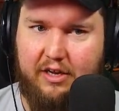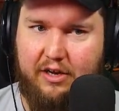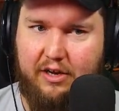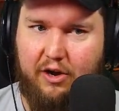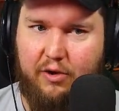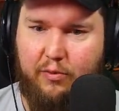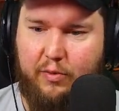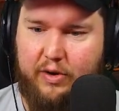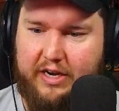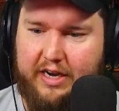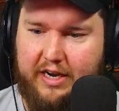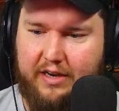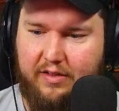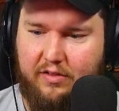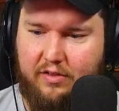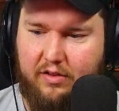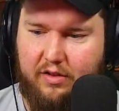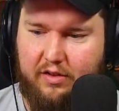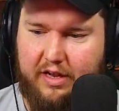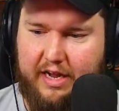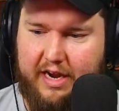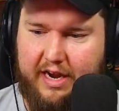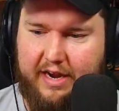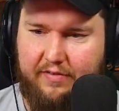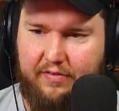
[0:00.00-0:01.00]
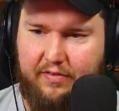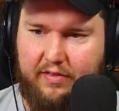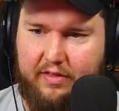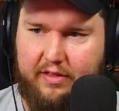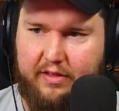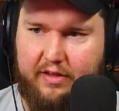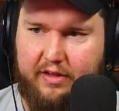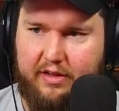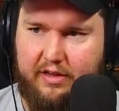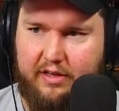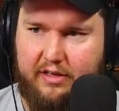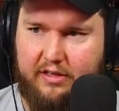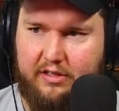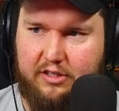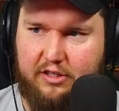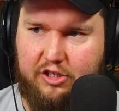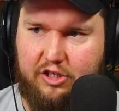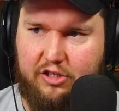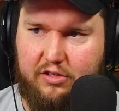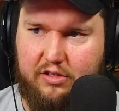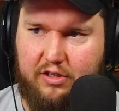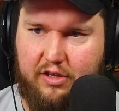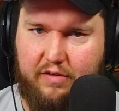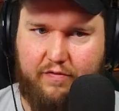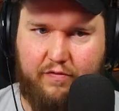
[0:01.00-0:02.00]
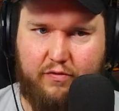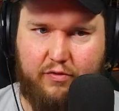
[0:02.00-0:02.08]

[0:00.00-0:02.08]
Oh, we didn't land the